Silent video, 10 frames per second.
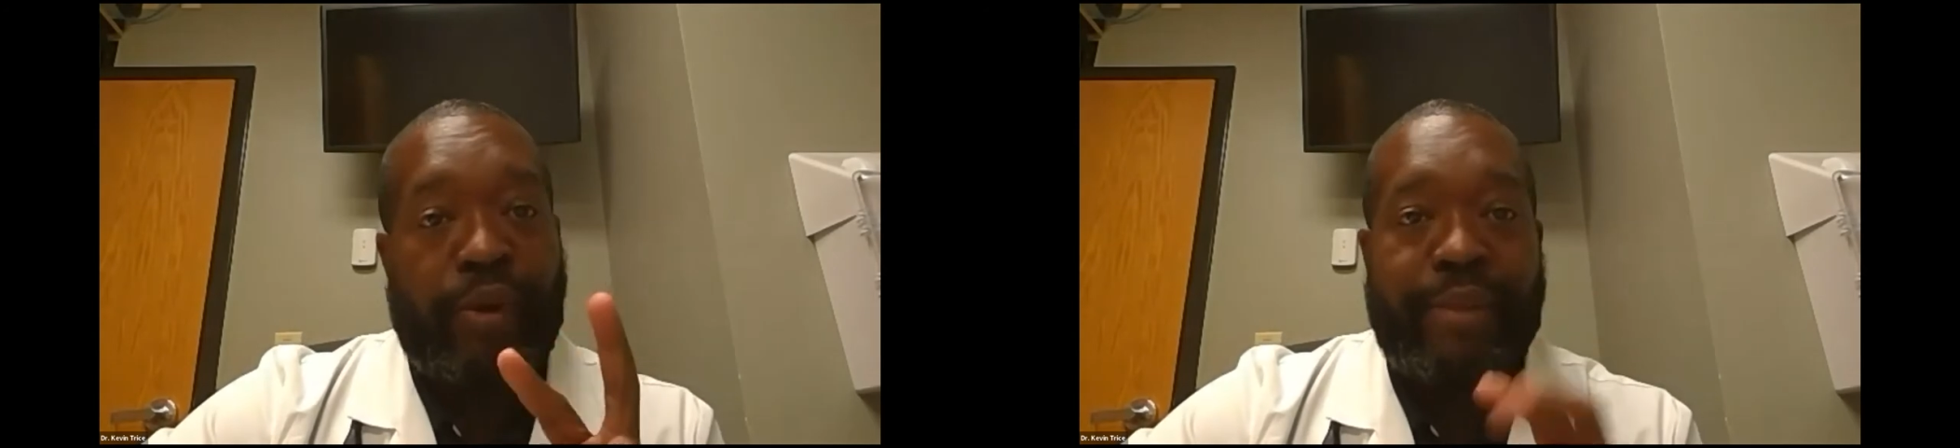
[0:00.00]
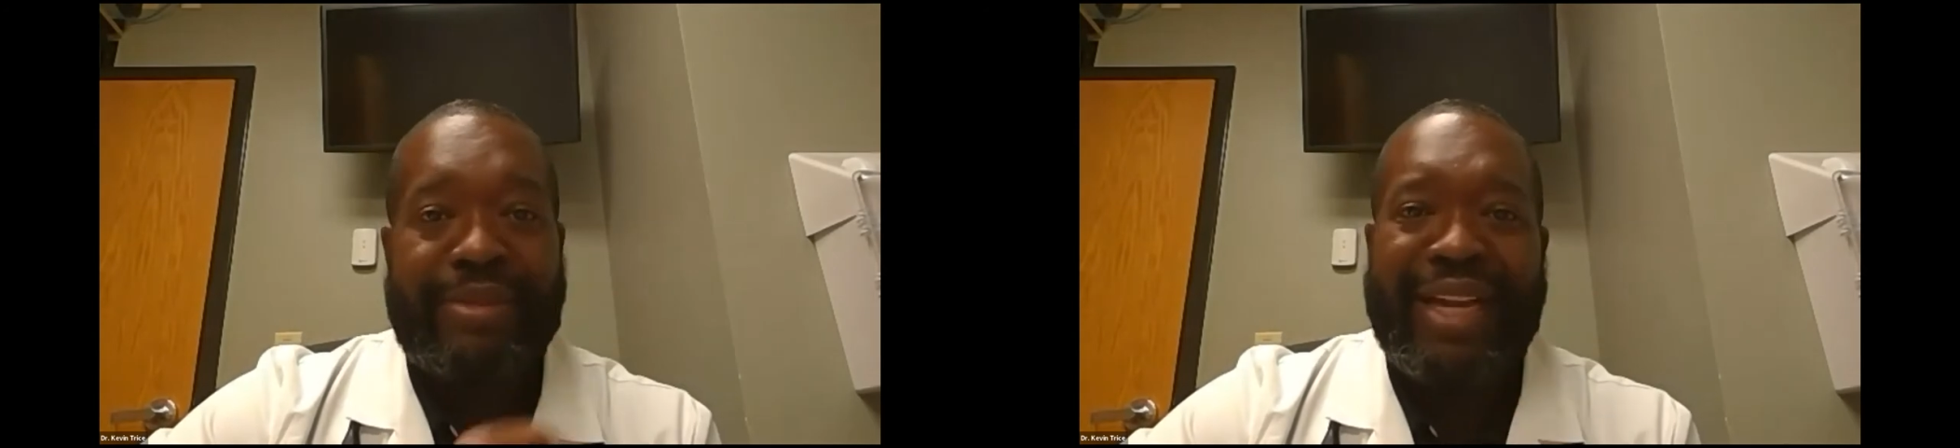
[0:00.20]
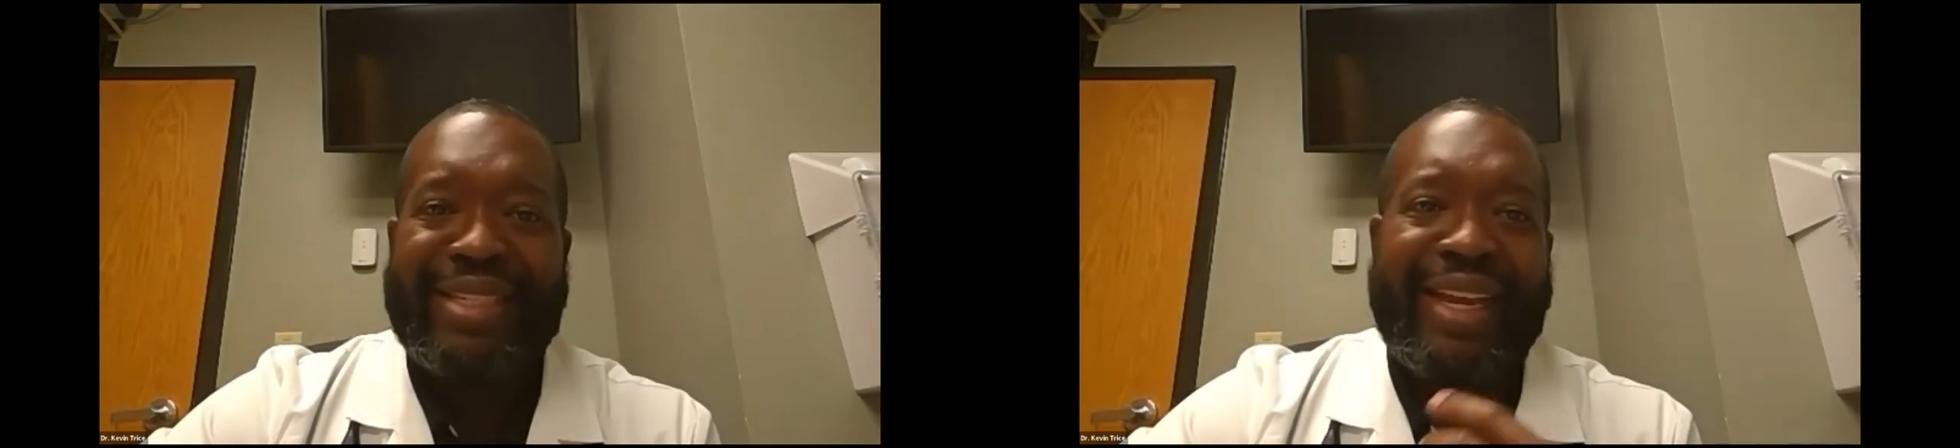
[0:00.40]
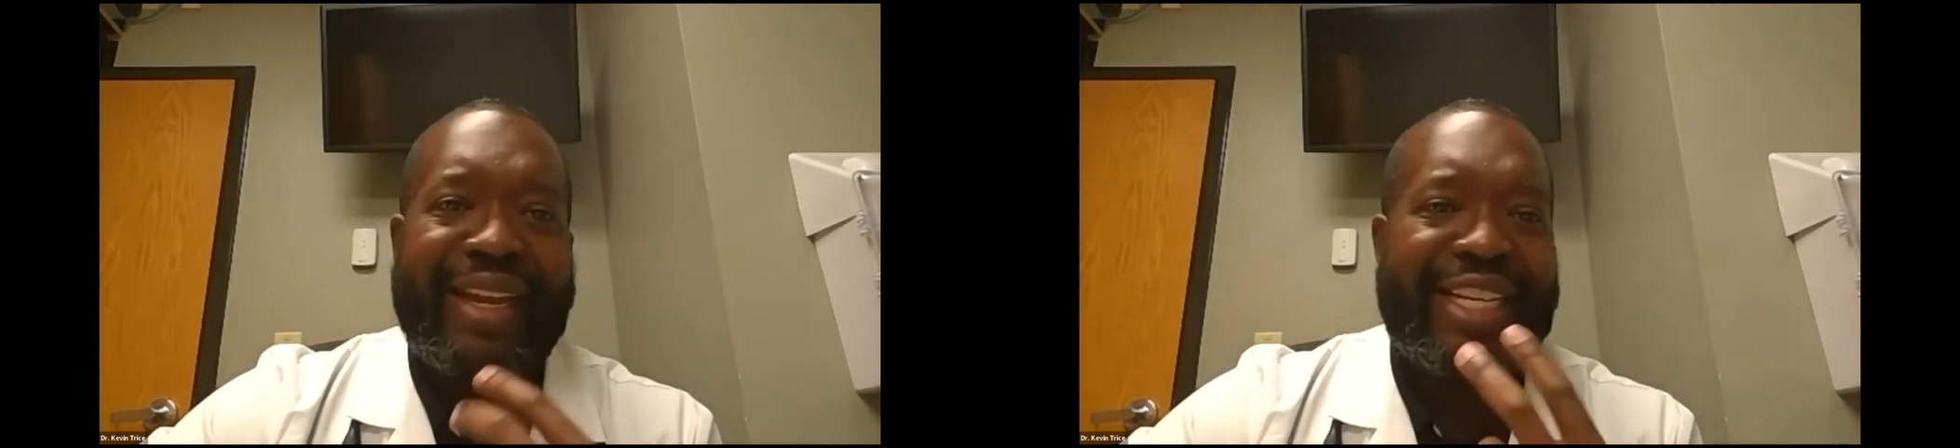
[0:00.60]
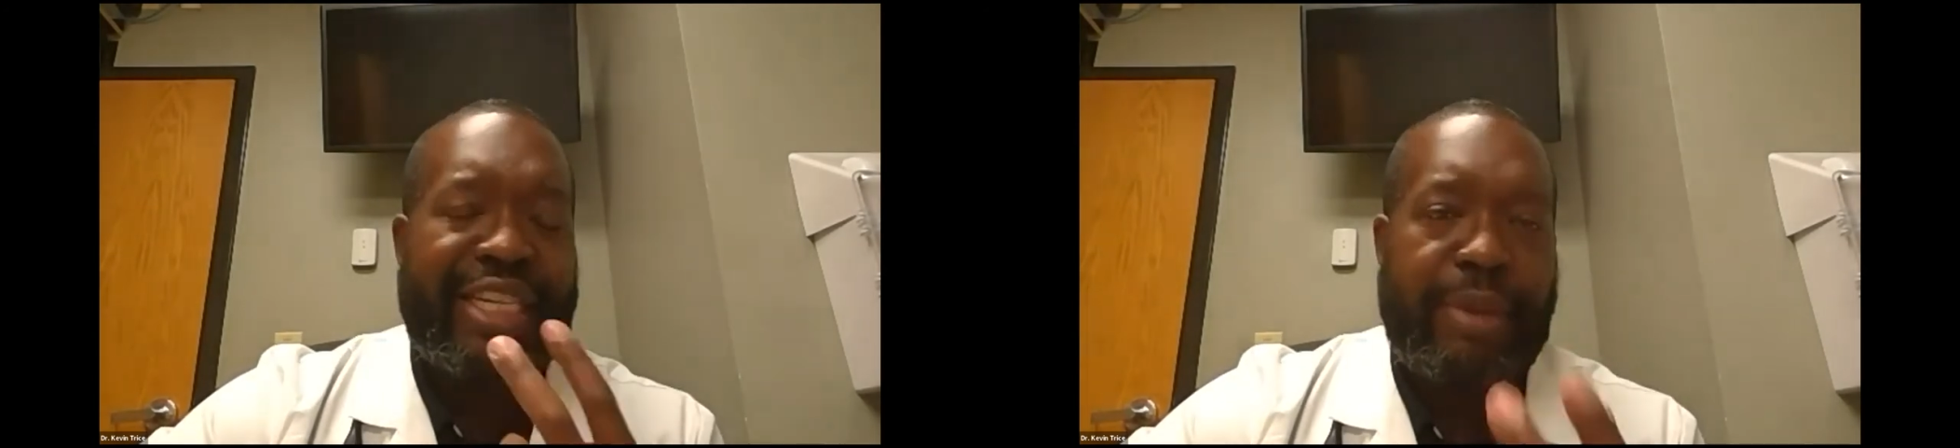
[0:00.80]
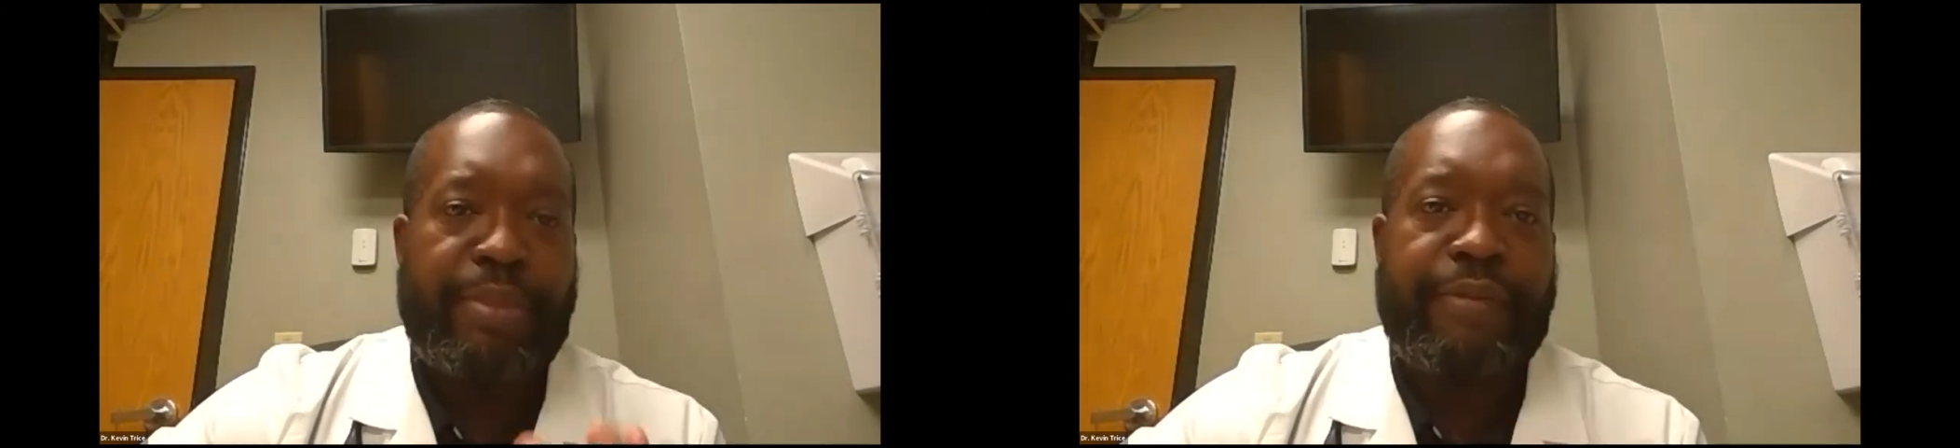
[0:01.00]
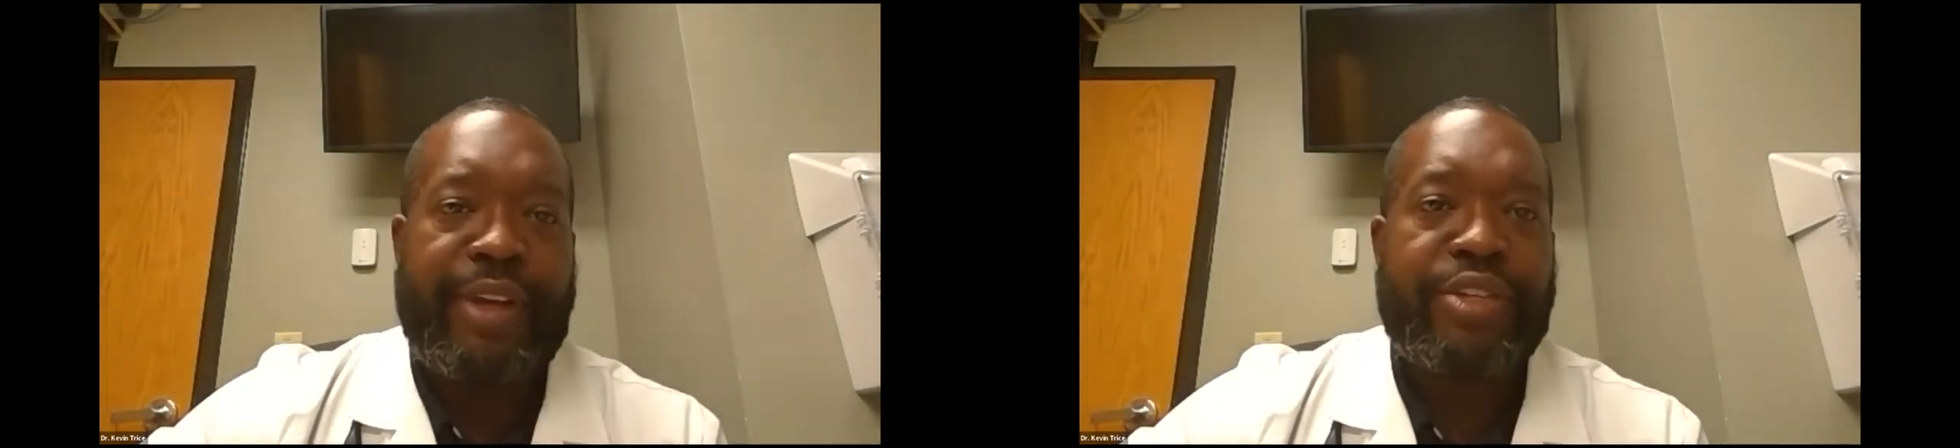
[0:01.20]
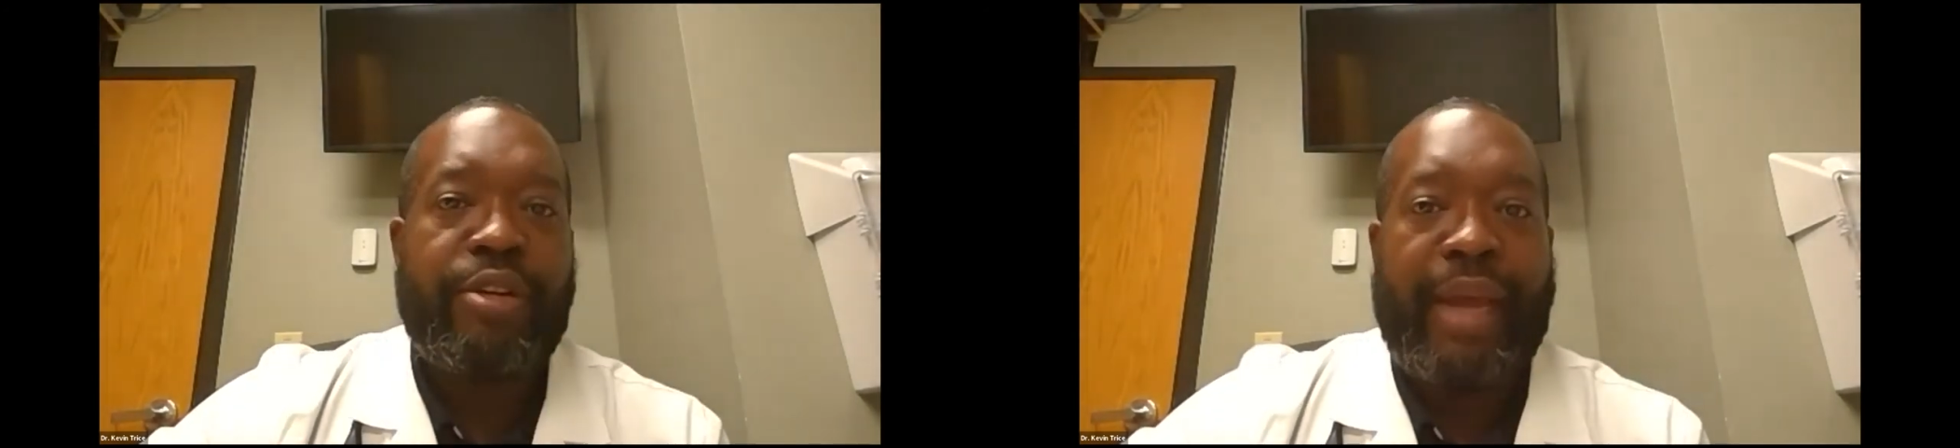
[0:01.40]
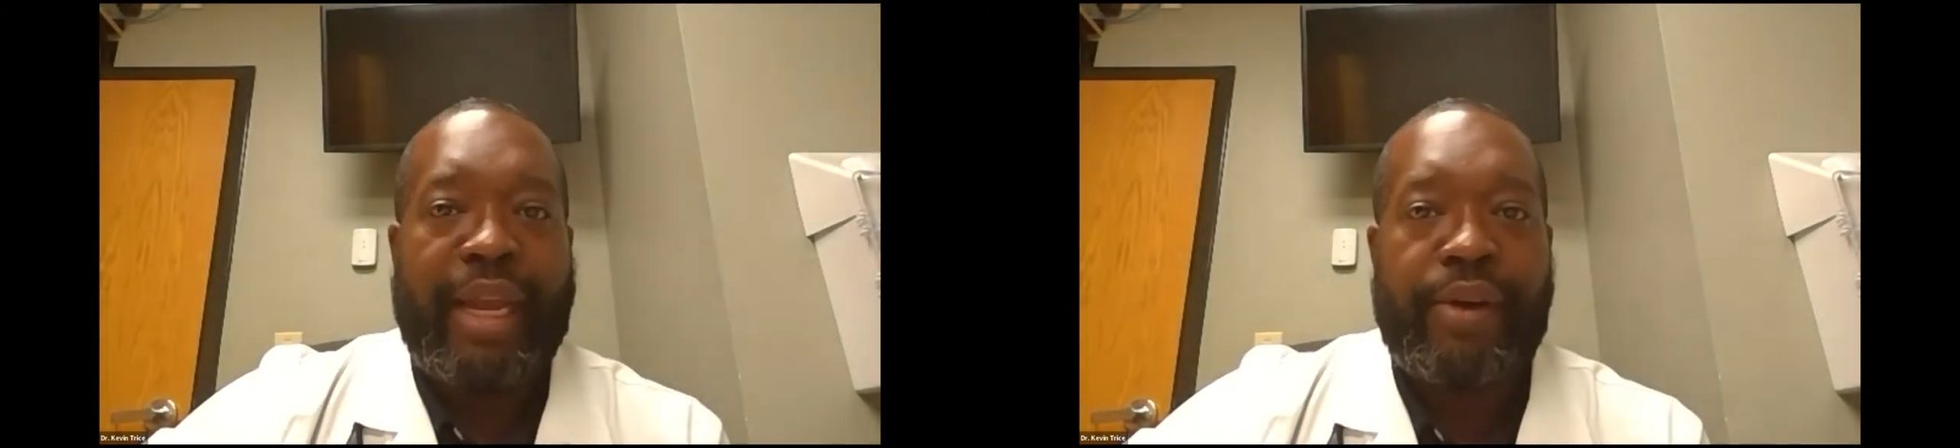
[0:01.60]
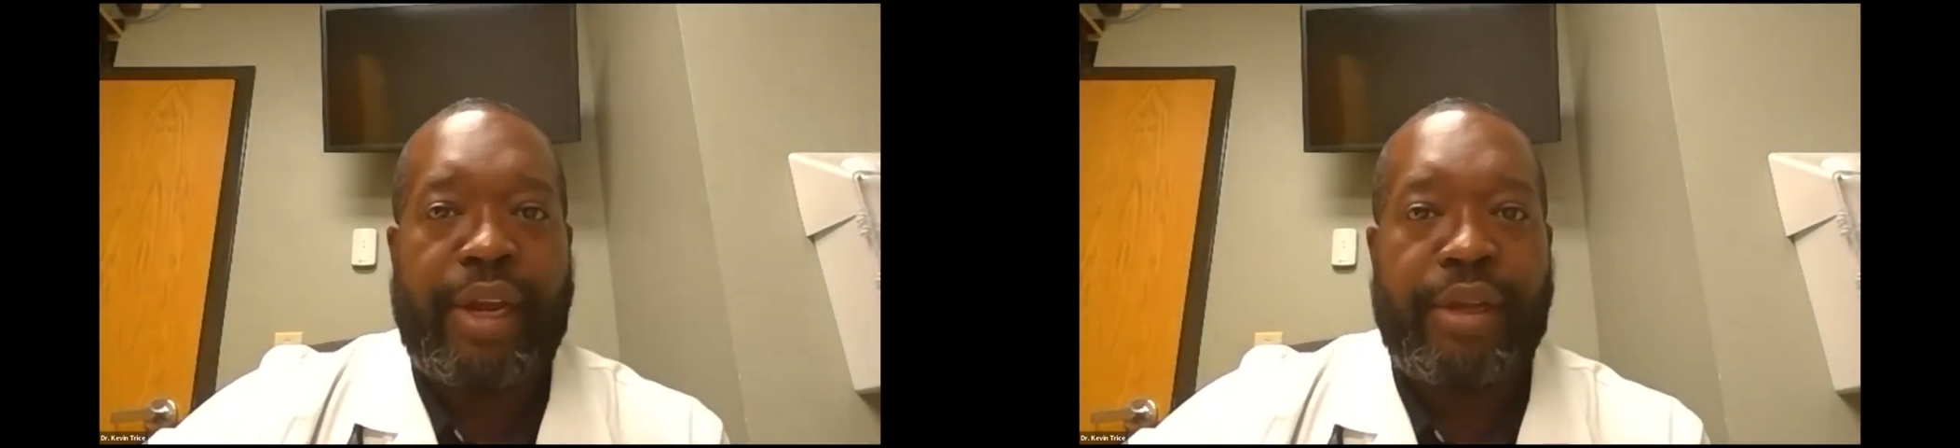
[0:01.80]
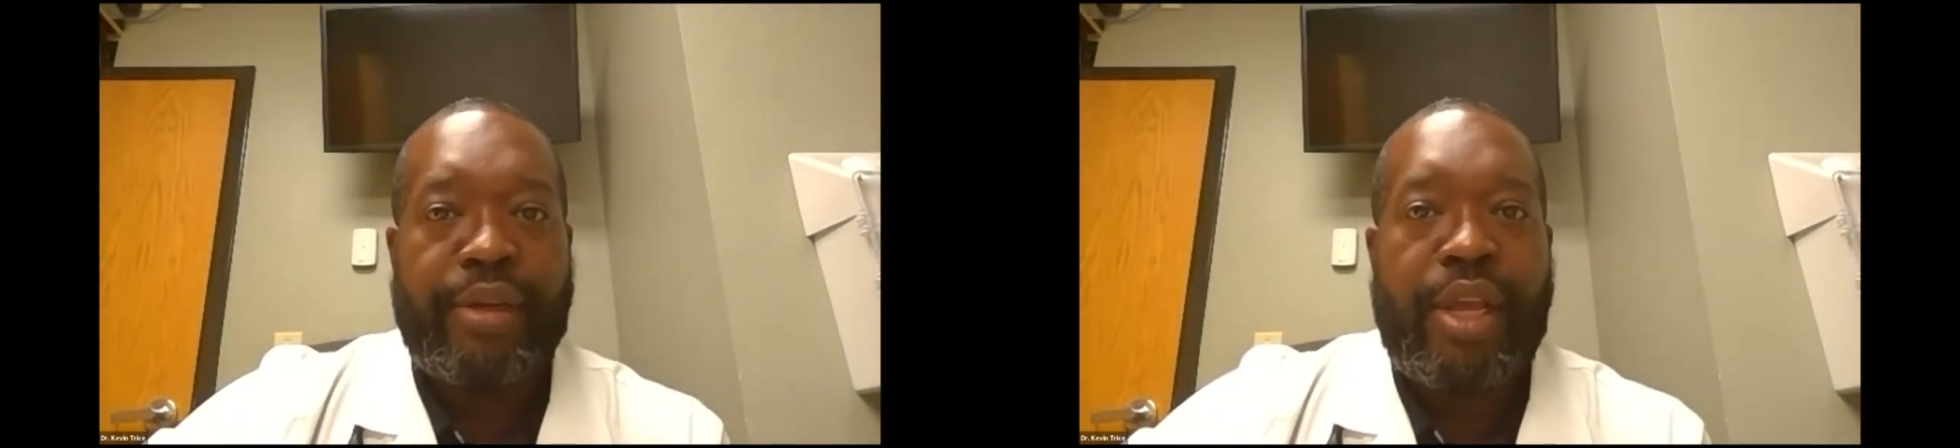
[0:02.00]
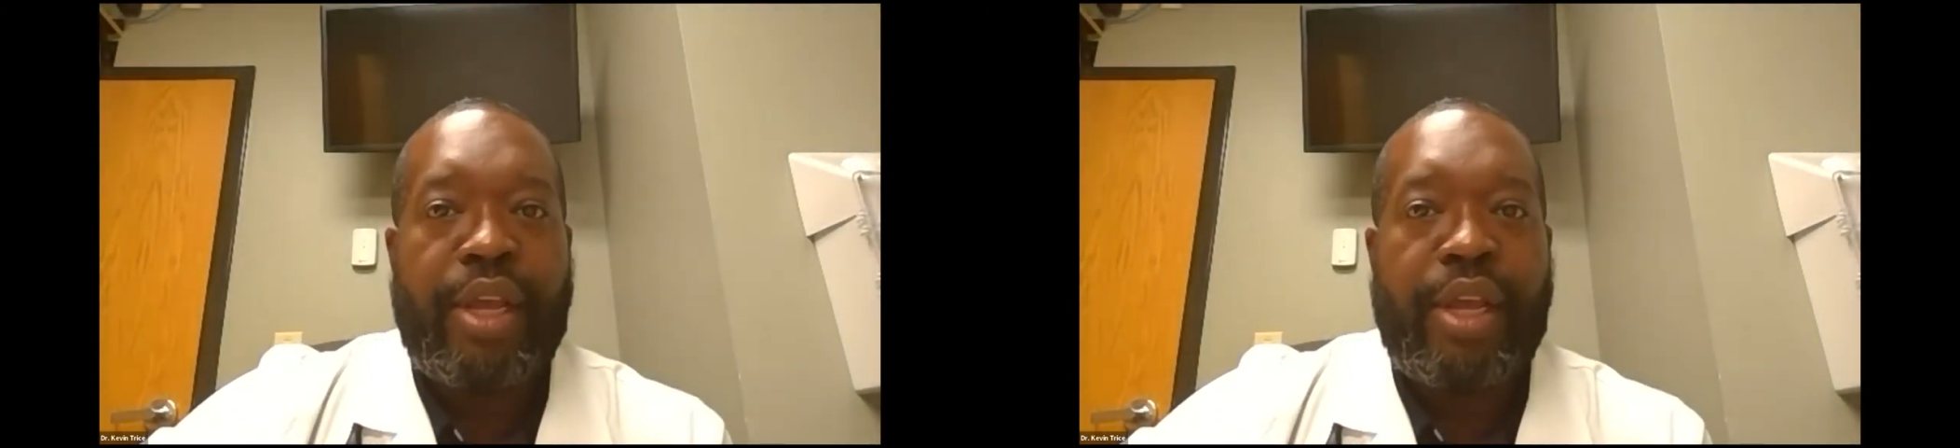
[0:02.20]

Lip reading: realms. Not saying it has to be professional background,